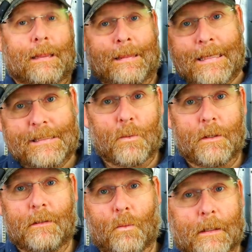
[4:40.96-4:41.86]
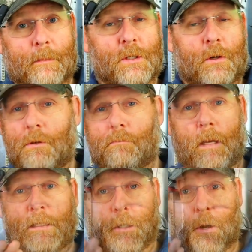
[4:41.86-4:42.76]
This one, the one I'm showing you,
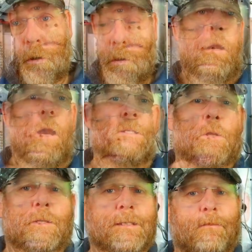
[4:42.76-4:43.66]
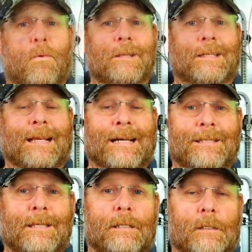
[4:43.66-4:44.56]
is a no-go. All right, so there's several ways to
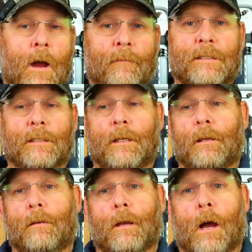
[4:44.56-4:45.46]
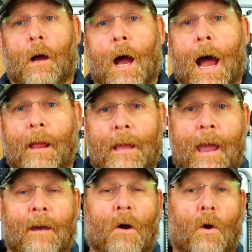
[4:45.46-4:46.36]
cut this. Obviously, uh, I
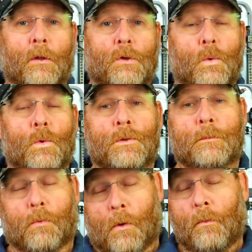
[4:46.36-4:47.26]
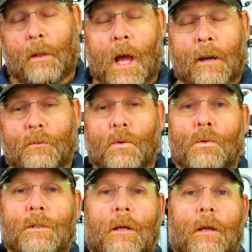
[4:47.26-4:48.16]
have all the tools, or a lot of
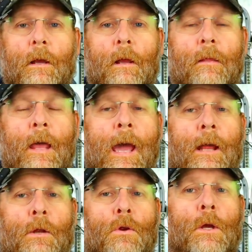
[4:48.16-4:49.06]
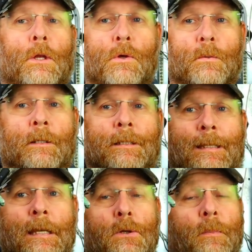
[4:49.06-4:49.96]
tools, that you can use with this.
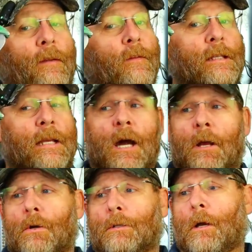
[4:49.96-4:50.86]
These are PVC cutters.